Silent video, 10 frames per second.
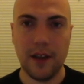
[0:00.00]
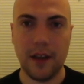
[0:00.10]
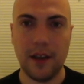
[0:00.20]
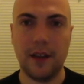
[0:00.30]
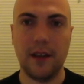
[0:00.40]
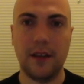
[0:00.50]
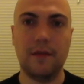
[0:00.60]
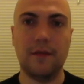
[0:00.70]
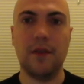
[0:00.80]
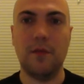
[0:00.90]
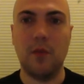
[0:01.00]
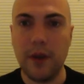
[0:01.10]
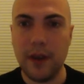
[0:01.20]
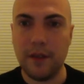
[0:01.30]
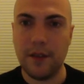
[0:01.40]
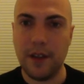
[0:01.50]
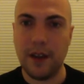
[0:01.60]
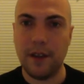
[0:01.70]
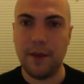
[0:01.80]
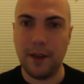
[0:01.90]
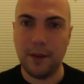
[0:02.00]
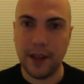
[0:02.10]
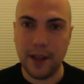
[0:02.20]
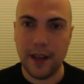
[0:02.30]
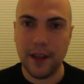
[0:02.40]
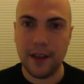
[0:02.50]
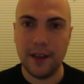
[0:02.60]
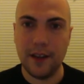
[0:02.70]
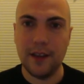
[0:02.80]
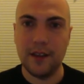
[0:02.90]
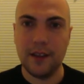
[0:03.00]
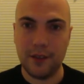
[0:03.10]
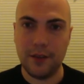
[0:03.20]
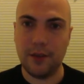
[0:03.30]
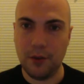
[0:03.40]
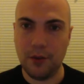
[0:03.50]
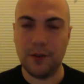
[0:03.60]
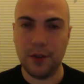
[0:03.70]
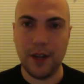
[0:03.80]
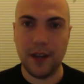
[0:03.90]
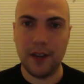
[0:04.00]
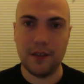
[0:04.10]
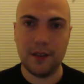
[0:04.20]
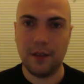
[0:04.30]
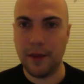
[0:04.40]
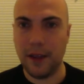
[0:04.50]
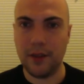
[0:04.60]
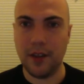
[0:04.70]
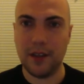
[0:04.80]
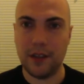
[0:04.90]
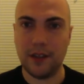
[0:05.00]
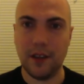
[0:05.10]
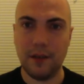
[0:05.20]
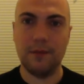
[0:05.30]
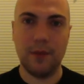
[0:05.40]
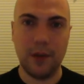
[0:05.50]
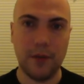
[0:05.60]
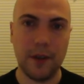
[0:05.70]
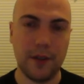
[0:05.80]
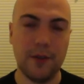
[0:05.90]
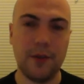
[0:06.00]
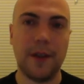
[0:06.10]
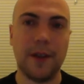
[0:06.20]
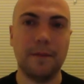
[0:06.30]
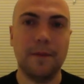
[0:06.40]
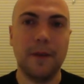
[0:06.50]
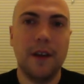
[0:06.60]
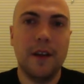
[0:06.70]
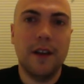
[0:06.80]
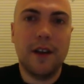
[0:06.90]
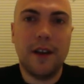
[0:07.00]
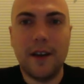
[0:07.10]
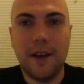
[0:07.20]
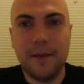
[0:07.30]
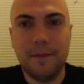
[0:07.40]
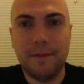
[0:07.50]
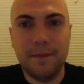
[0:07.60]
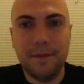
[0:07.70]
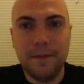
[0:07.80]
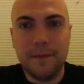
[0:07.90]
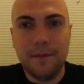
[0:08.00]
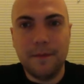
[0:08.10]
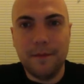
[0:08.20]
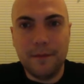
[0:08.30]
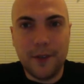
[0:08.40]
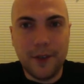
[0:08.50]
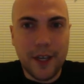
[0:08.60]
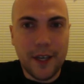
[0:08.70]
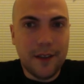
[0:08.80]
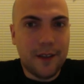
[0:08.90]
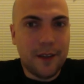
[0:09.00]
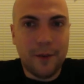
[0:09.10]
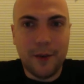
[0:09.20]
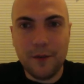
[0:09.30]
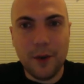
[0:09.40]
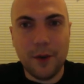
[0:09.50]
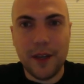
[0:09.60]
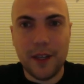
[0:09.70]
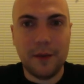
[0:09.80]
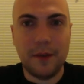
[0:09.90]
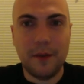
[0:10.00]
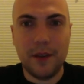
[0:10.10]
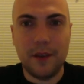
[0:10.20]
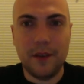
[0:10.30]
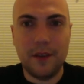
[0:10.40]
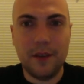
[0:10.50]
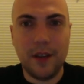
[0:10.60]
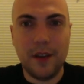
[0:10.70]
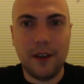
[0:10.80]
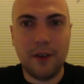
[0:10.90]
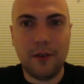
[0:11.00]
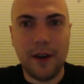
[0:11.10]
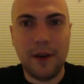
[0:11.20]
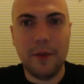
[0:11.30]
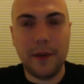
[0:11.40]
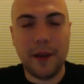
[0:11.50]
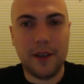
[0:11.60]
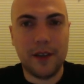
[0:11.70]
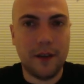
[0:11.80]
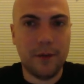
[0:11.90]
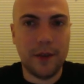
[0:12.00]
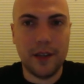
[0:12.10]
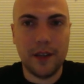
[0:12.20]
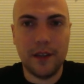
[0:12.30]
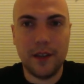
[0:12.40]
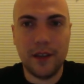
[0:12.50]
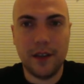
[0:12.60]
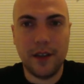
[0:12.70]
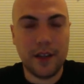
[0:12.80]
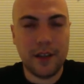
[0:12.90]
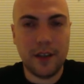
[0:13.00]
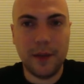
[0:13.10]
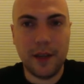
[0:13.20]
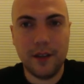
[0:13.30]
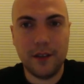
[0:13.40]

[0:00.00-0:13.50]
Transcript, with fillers: and then the morning of the day following that, so a total of two days, and we have lunch, and then we go on to the new thing. Um, during the first four weeks, I mean, we did an incredible amount of stuff. We did uh, HTML,